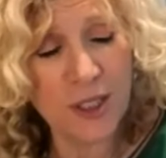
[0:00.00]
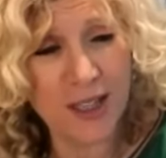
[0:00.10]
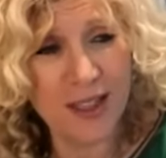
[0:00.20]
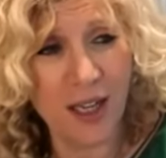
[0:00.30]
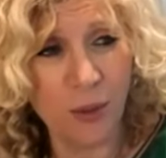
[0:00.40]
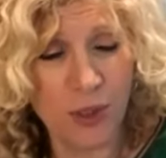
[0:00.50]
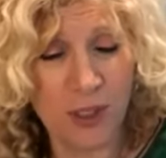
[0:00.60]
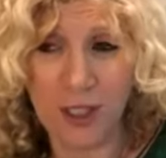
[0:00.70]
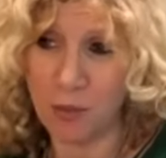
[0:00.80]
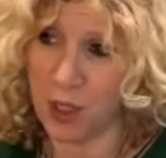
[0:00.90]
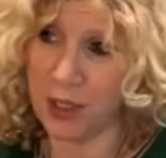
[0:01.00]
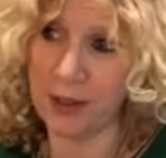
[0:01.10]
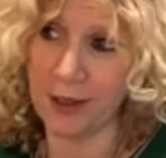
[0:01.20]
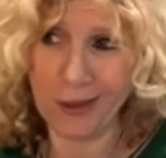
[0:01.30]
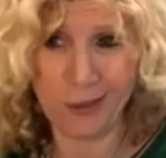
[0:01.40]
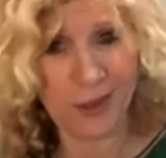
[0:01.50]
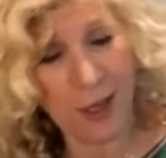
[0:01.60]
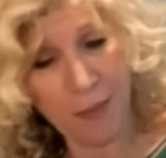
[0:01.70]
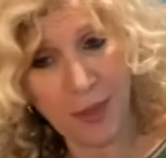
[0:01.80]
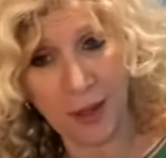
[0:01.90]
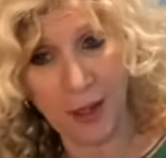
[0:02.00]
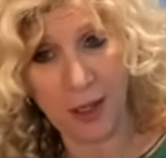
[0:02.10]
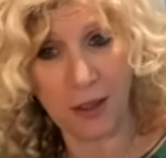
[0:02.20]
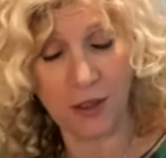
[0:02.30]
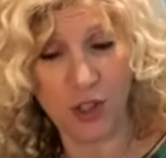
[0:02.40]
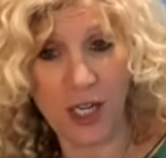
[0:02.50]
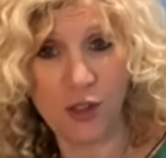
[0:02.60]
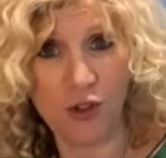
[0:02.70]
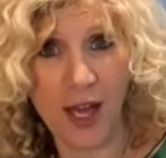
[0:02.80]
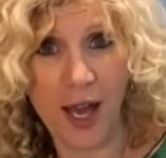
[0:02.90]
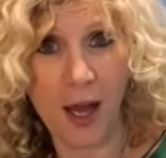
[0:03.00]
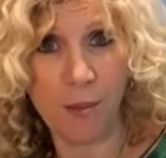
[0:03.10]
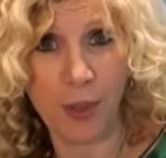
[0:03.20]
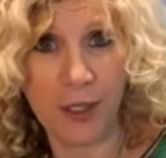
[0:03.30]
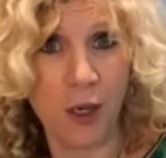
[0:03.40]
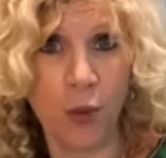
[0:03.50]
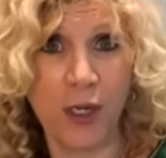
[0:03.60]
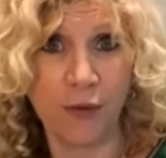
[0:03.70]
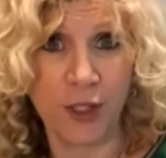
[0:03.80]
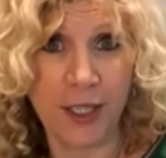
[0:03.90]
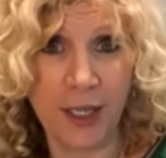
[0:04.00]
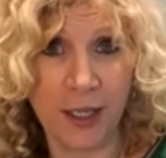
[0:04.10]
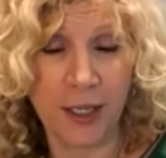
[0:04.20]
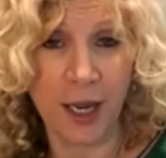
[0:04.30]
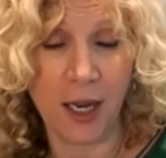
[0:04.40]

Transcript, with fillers: And I thought, well, someone's going to do something to change that, but no one ever did.